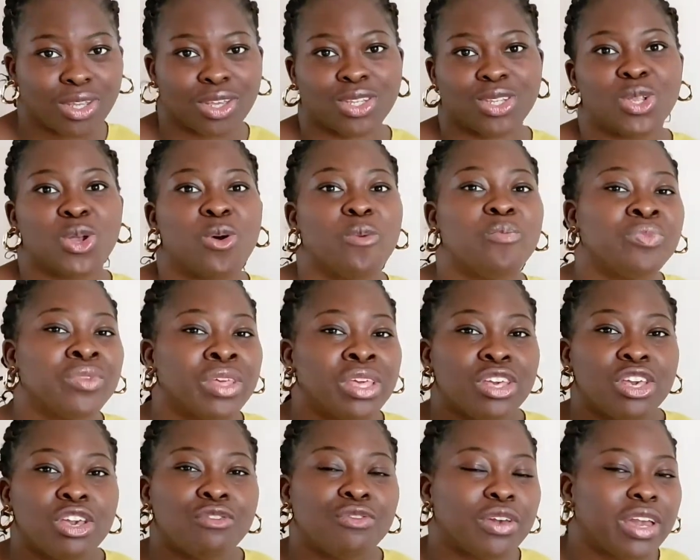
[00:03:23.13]
So
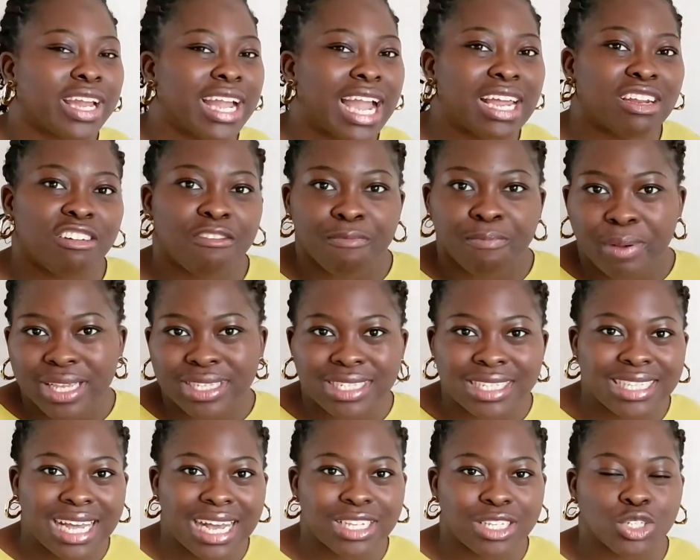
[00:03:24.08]
if you're a kind of
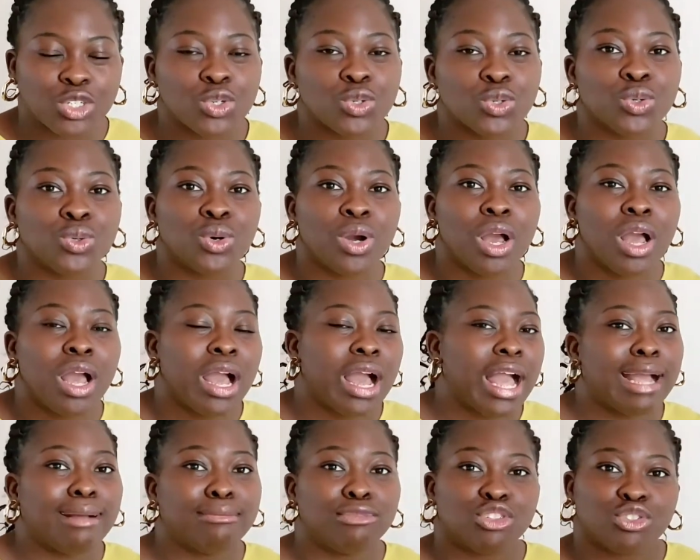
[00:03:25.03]
person that you
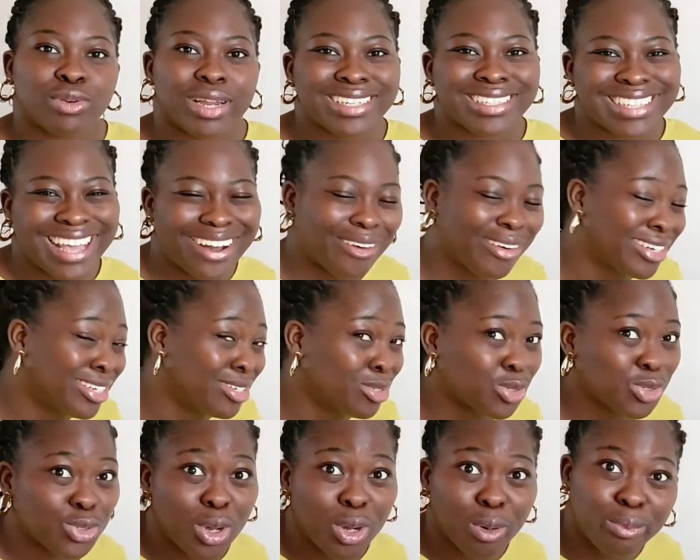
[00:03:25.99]
dress according
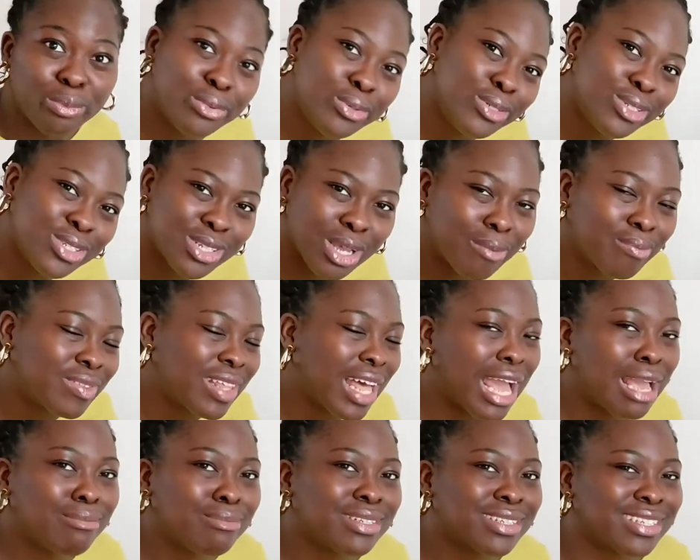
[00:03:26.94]
to your mood,
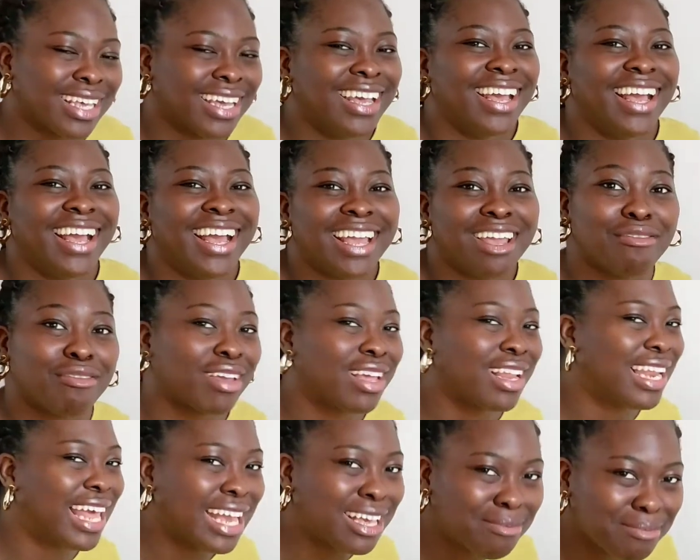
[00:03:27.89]
sometimes if
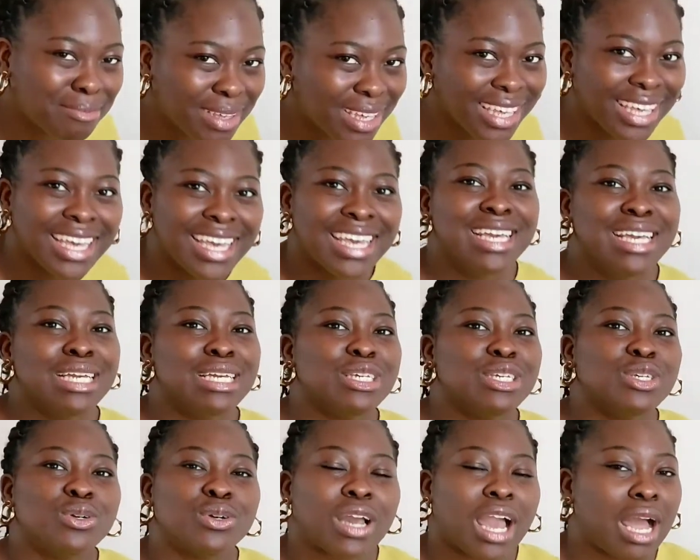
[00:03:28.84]
you're like me,
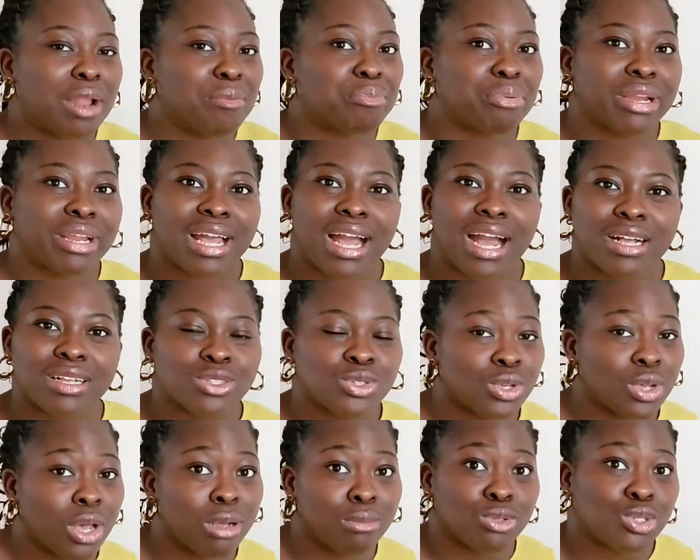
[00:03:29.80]
you can bring out
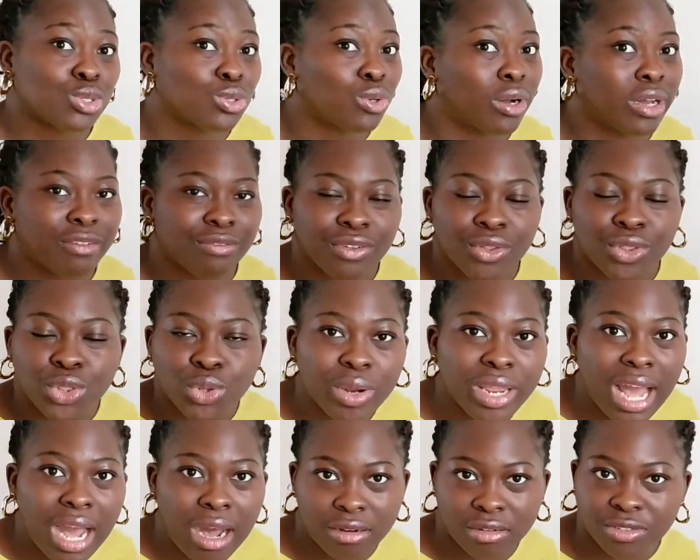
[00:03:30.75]
2 or even
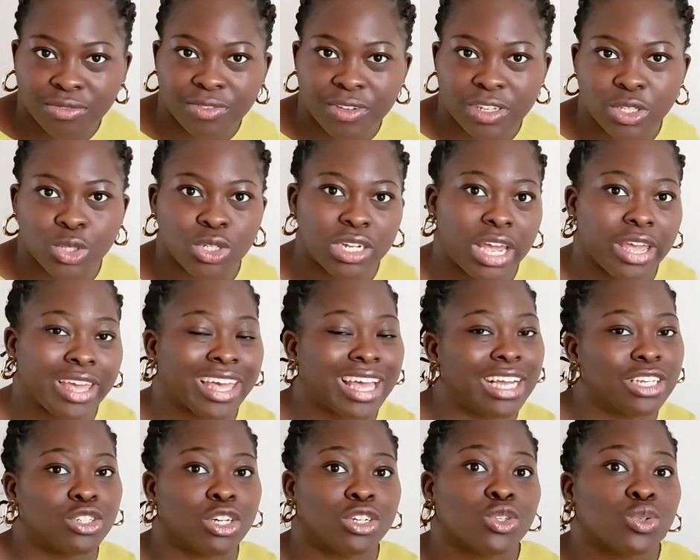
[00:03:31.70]
3 outfits so that you
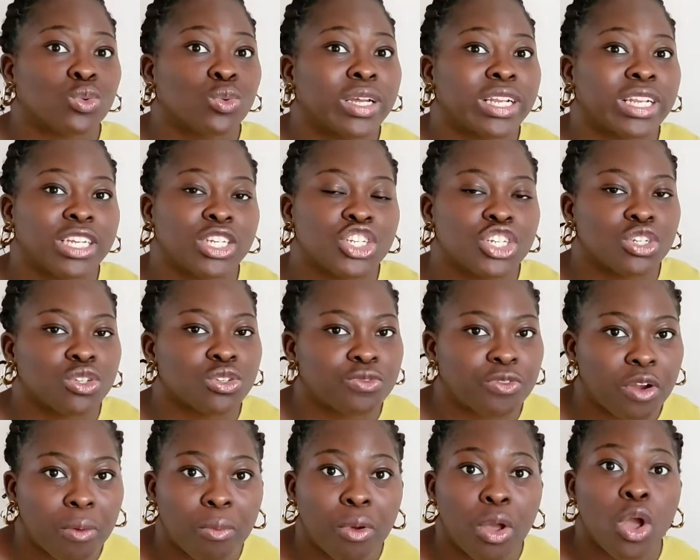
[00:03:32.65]
can just quickly choose
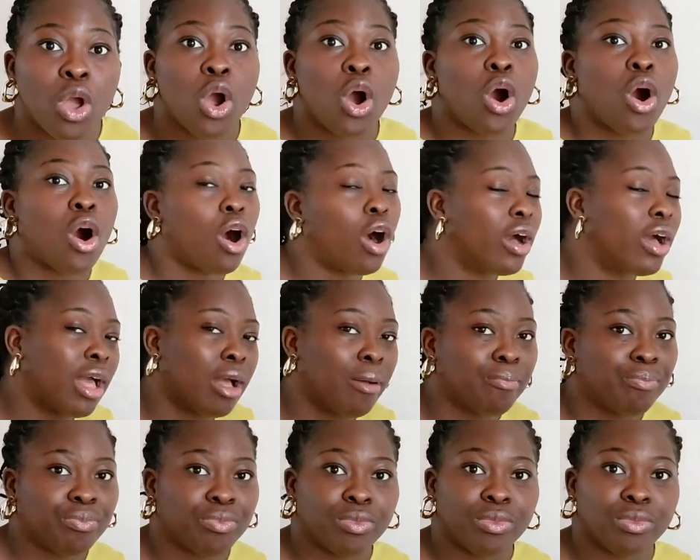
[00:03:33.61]
from
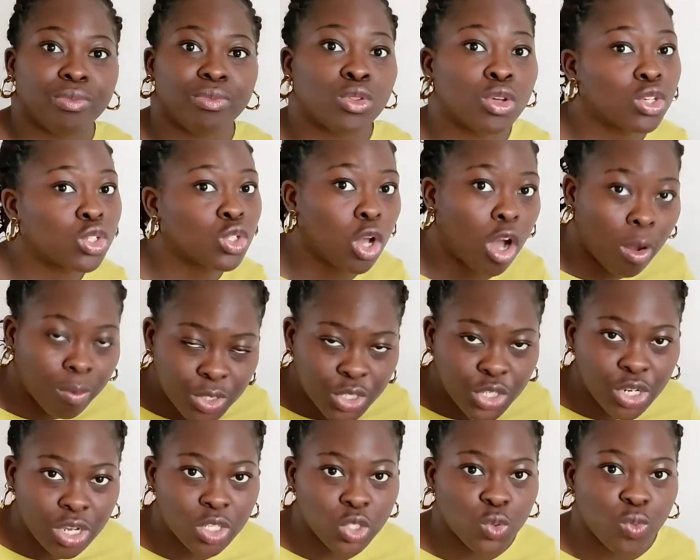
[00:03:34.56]
those
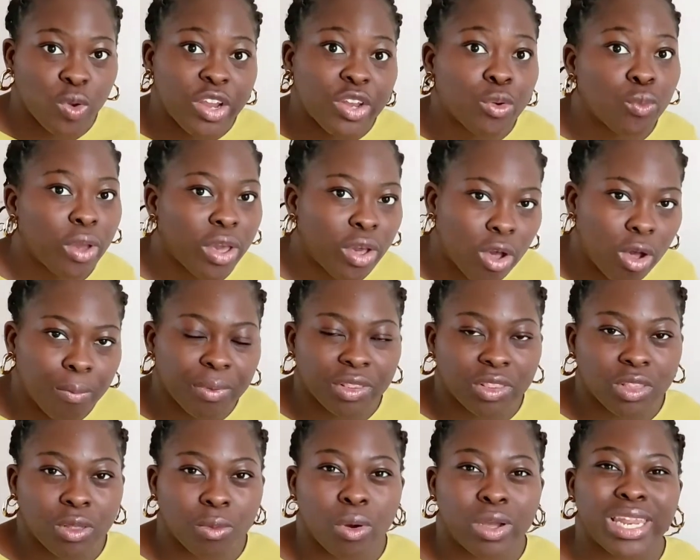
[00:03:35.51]
options when you wake up in
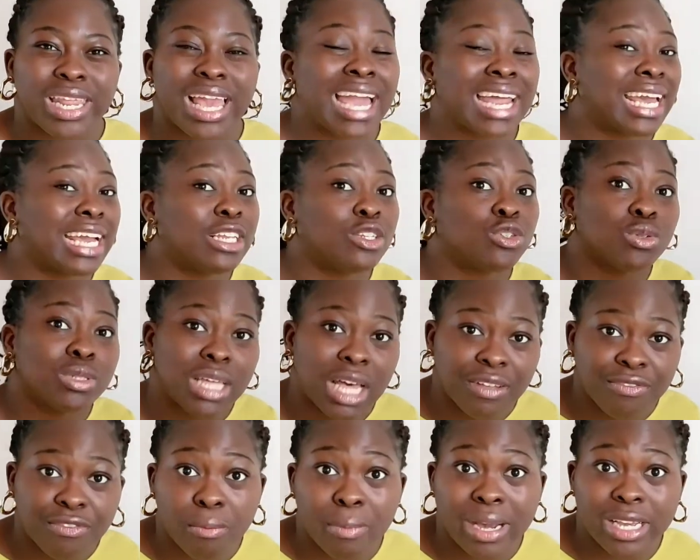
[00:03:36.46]
the morning. And I do
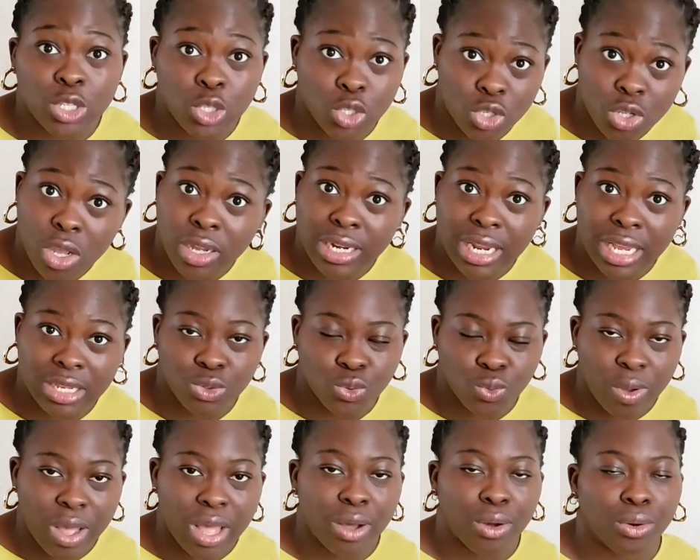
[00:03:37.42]
that for my son as
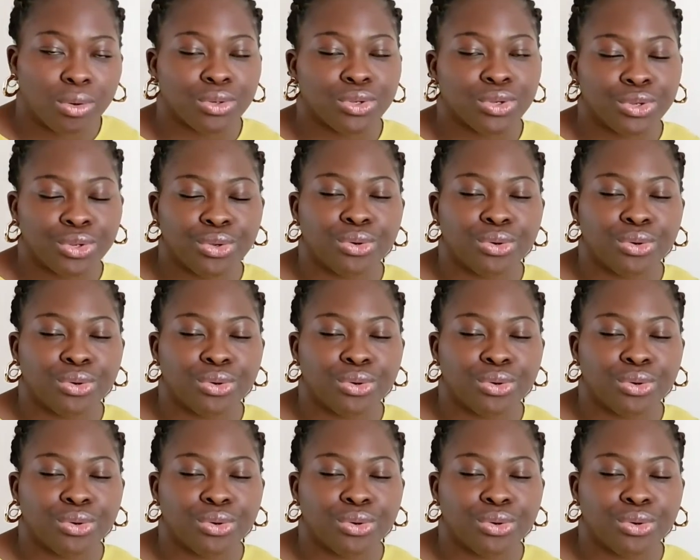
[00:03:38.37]
well.